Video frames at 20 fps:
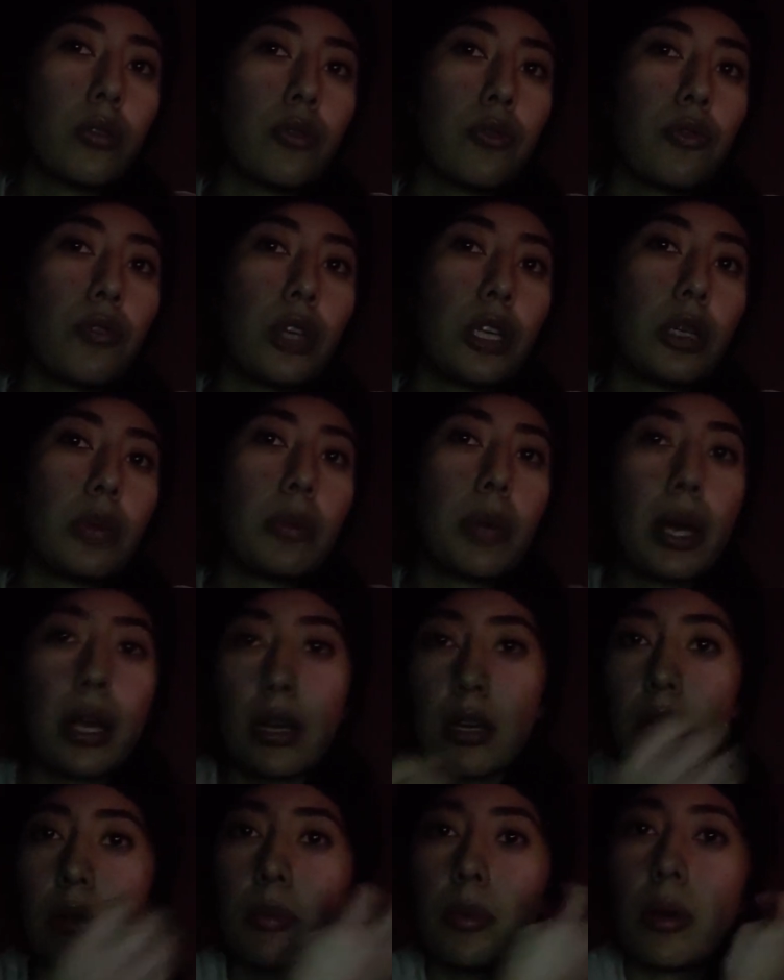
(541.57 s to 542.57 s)

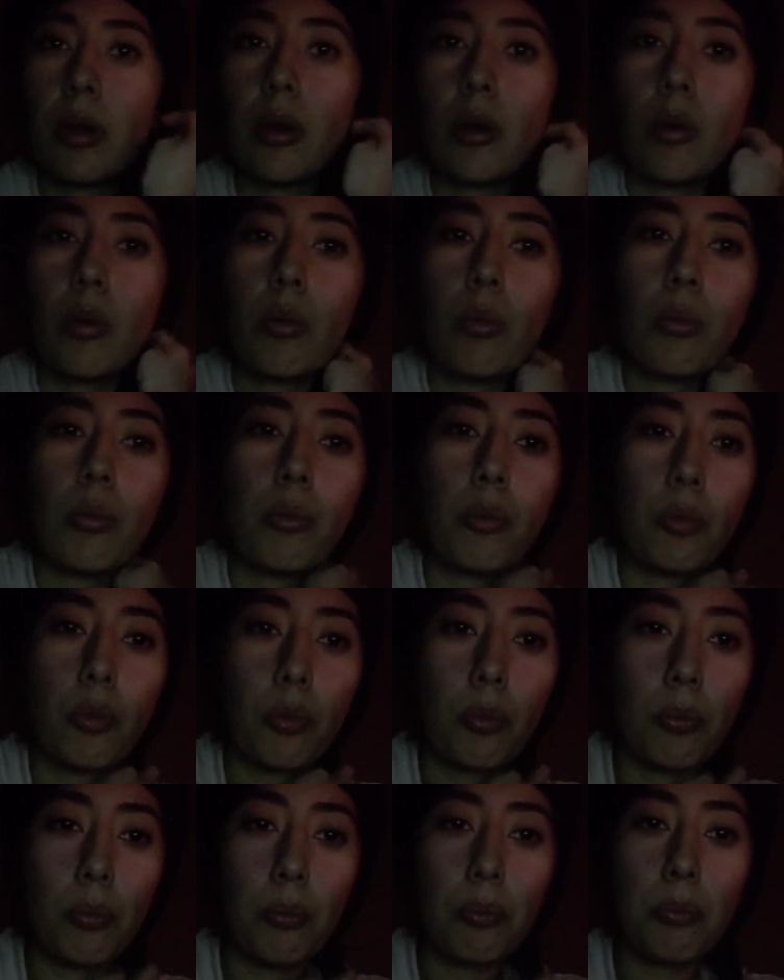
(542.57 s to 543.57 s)
feedback about
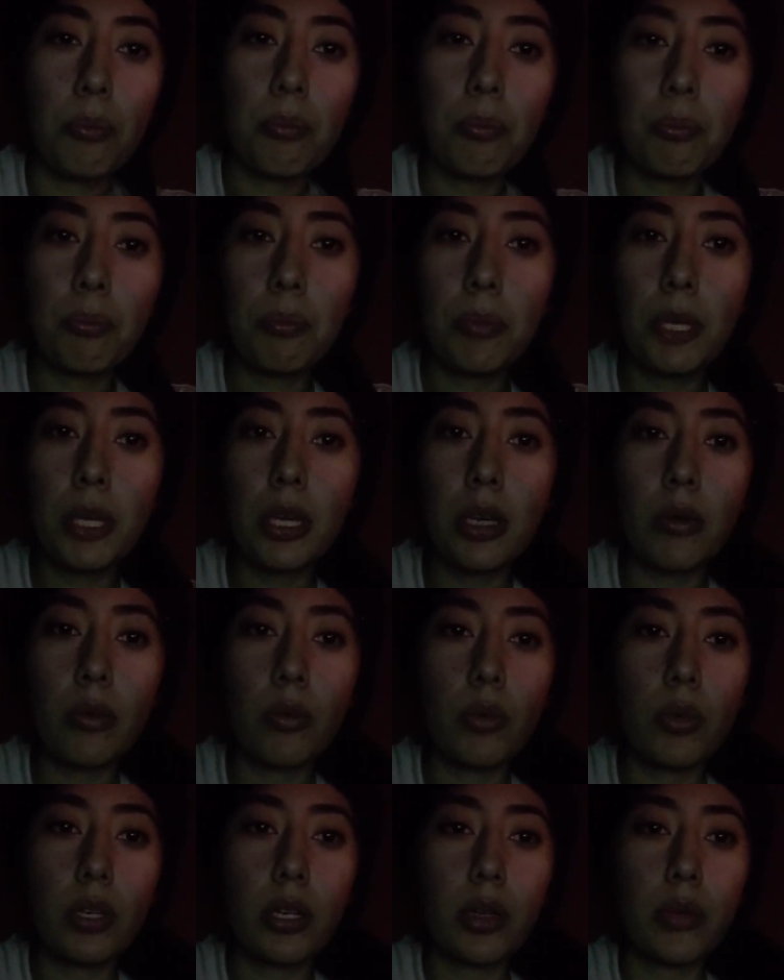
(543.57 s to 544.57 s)
me and
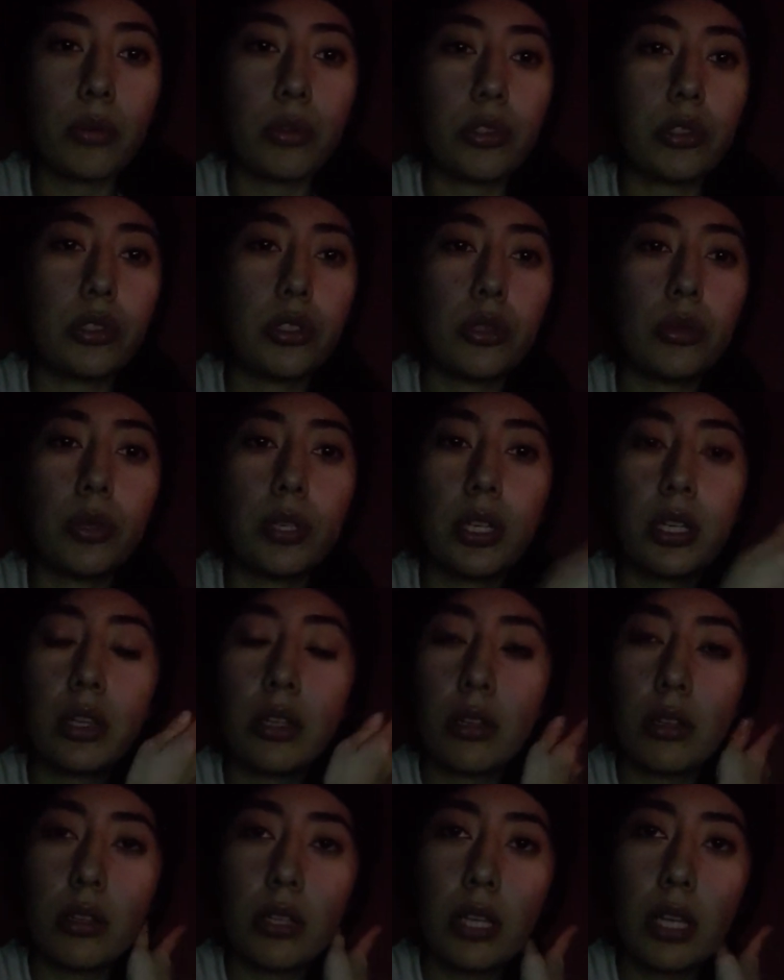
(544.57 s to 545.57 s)
what I was doing in
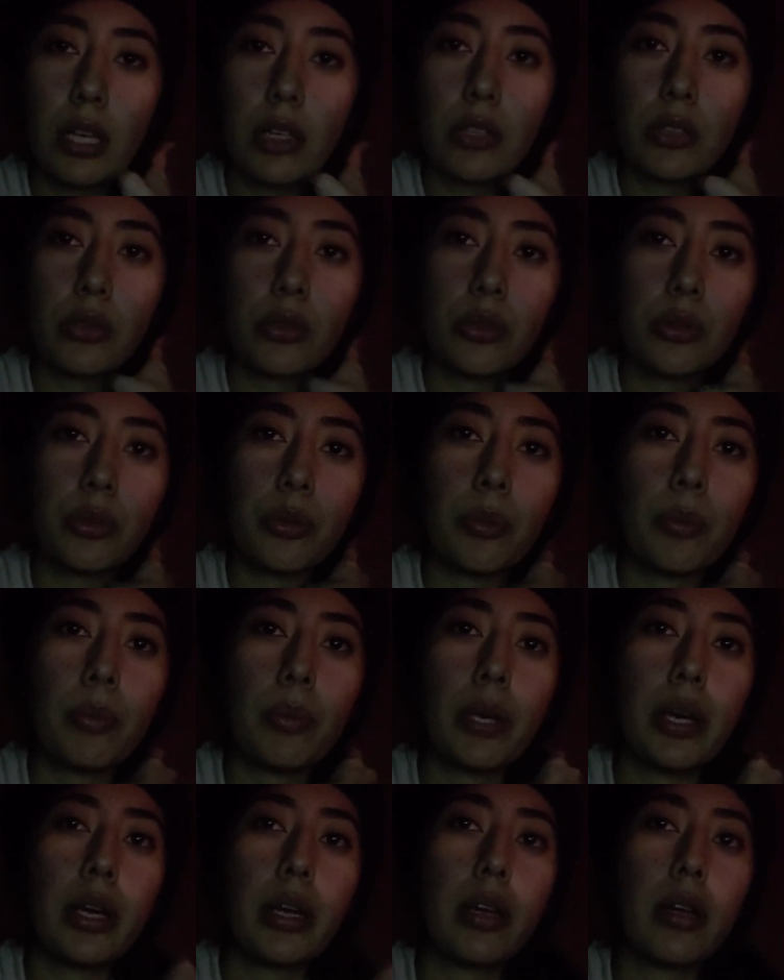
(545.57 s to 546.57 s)
their classroom,
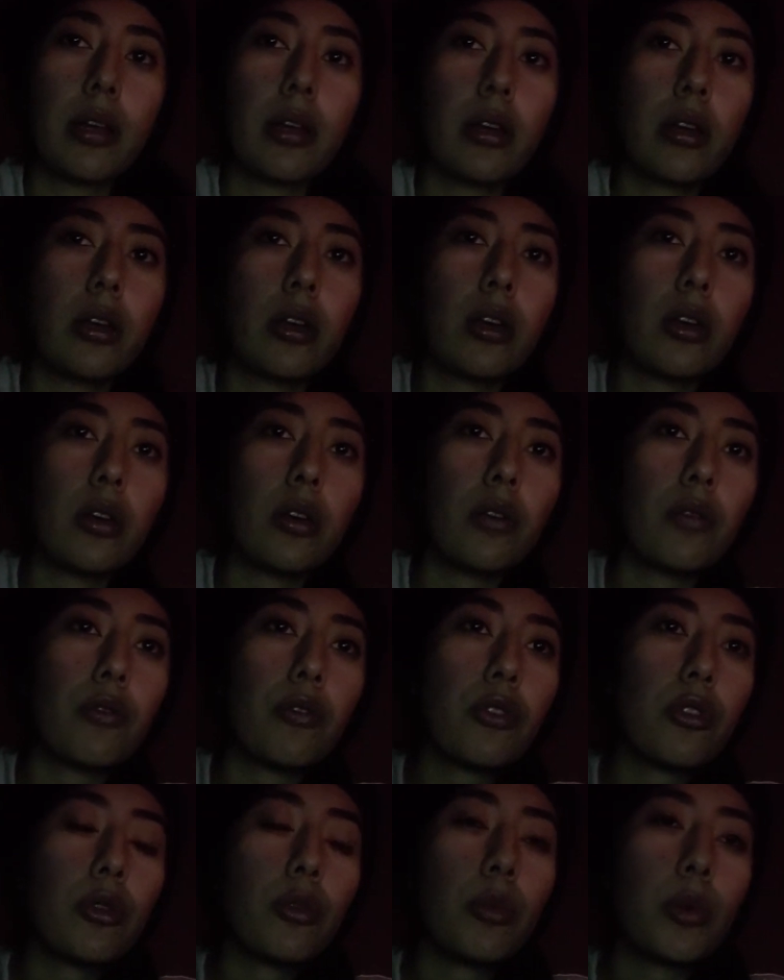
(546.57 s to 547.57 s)
but
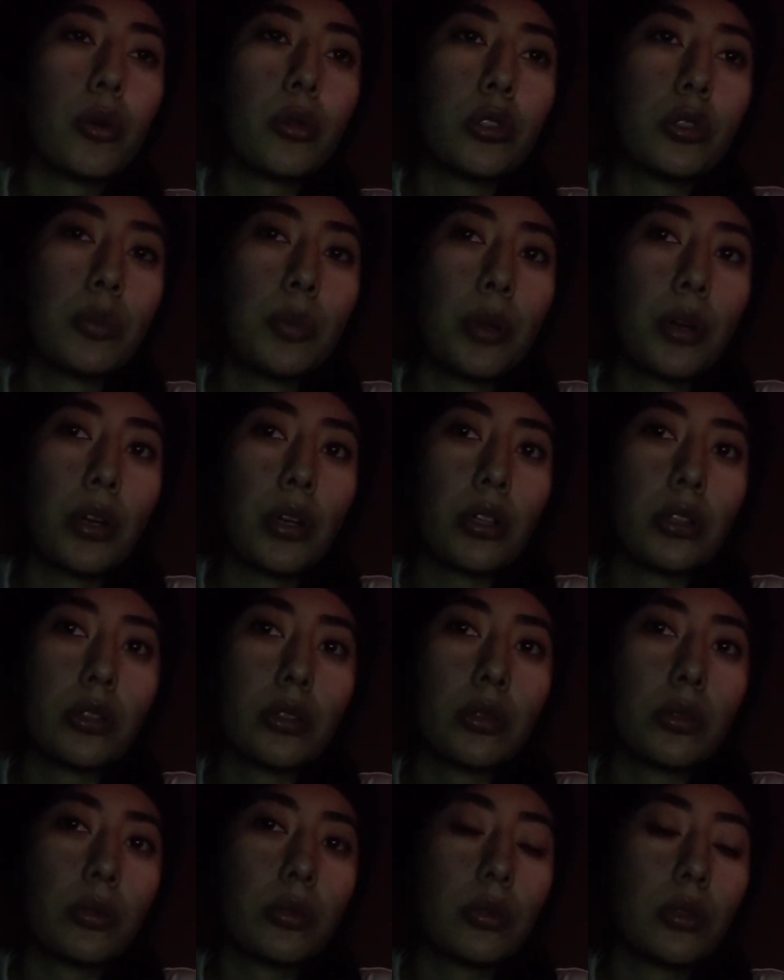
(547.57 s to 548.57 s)
for the most part,
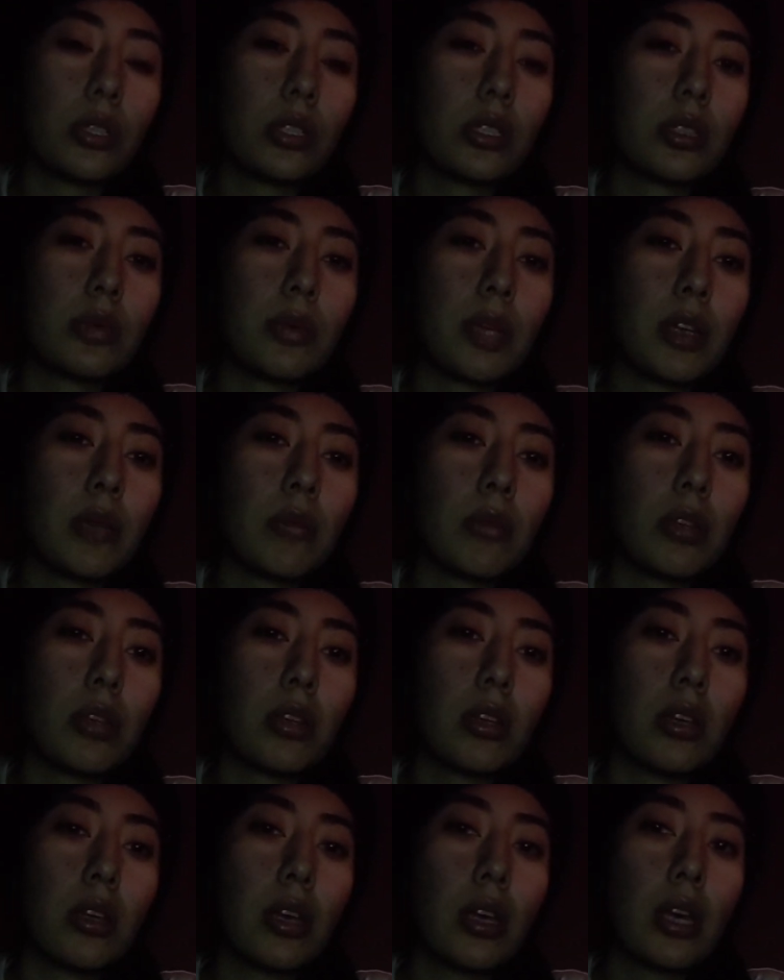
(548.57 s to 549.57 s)
school has
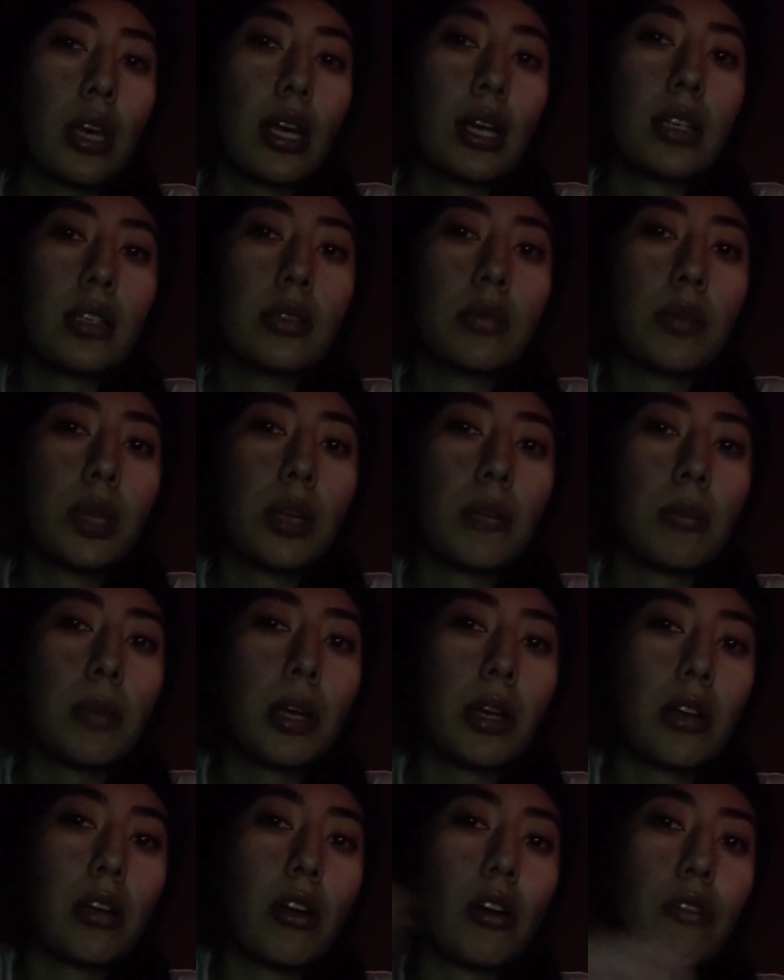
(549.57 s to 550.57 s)
made my
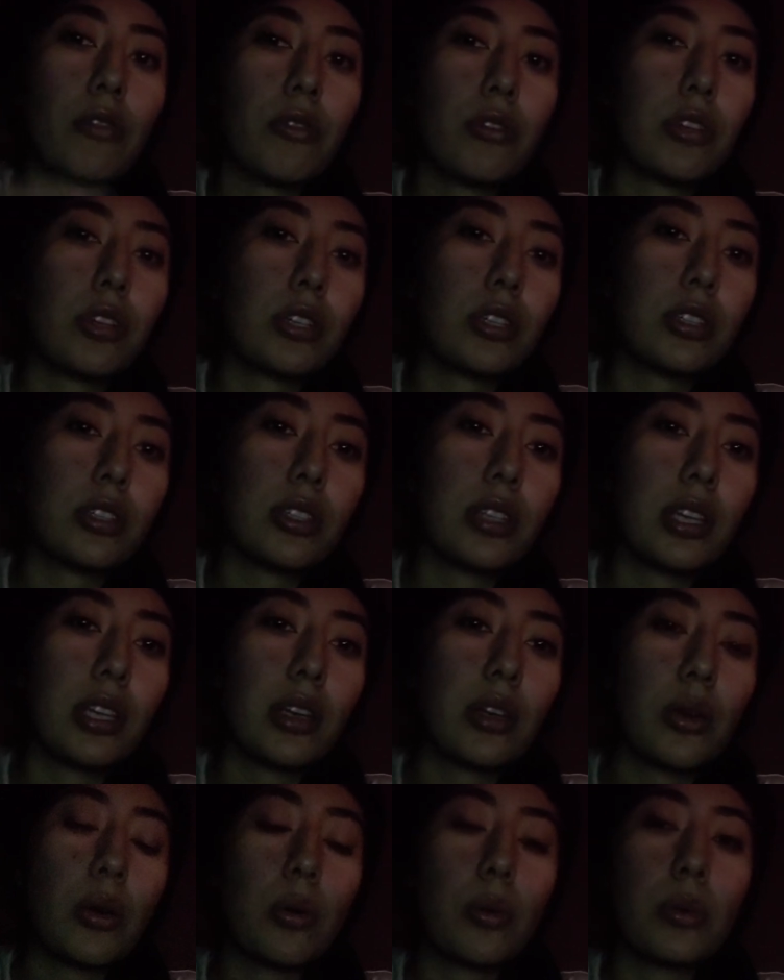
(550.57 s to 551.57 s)
confidence like
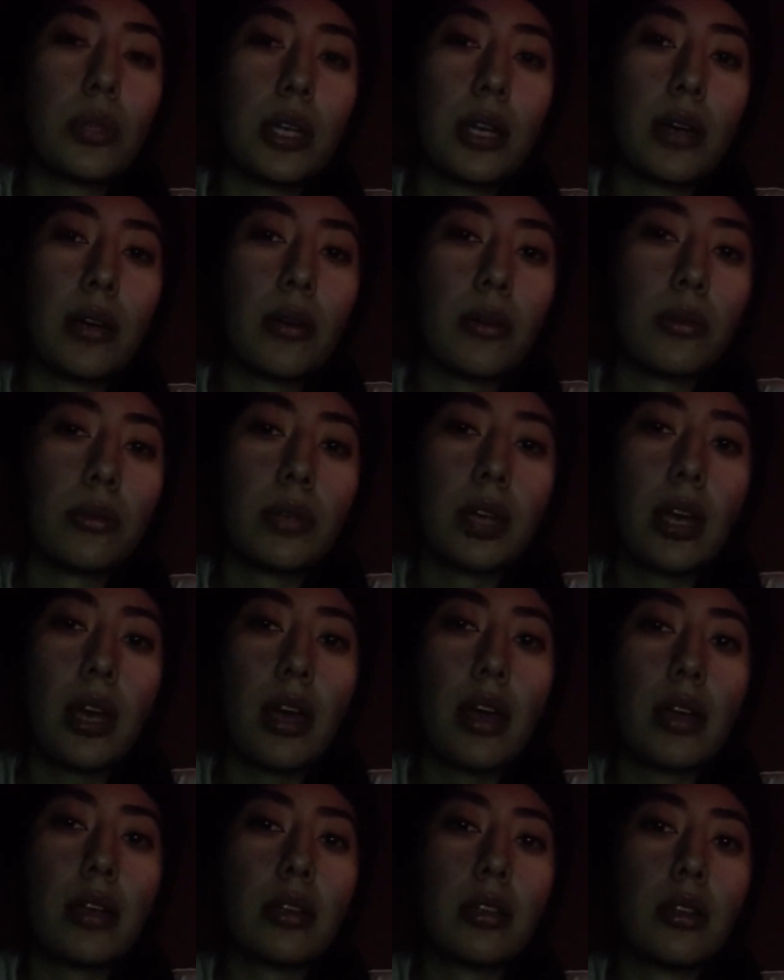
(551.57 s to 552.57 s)
go down.
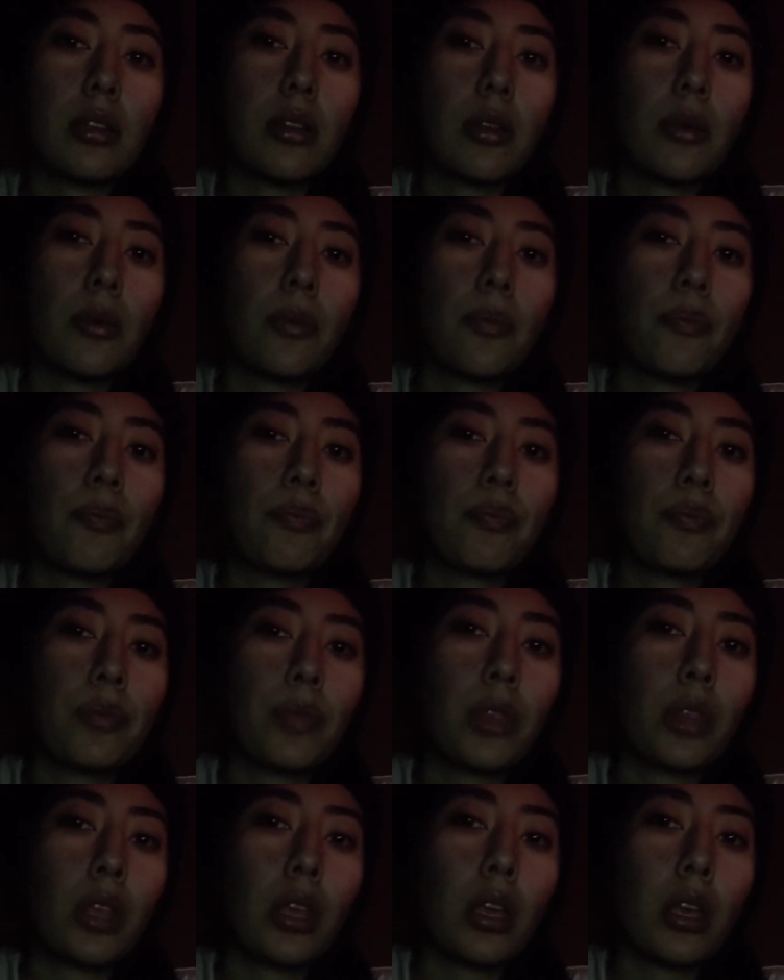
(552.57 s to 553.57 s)
And
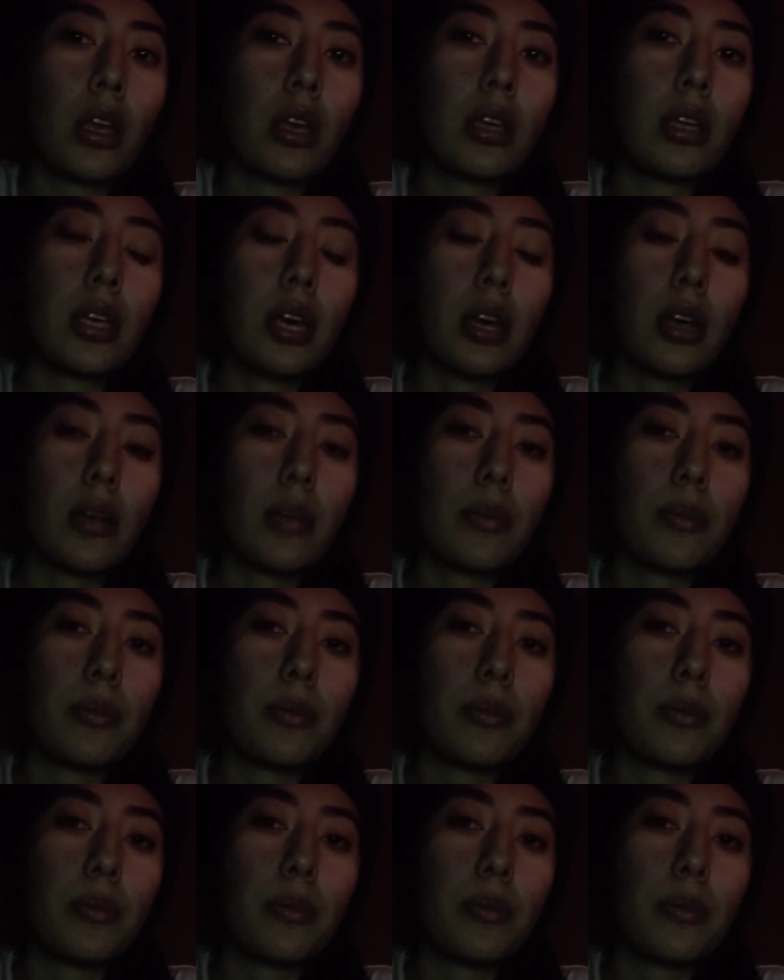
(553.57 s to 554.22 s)
yeah,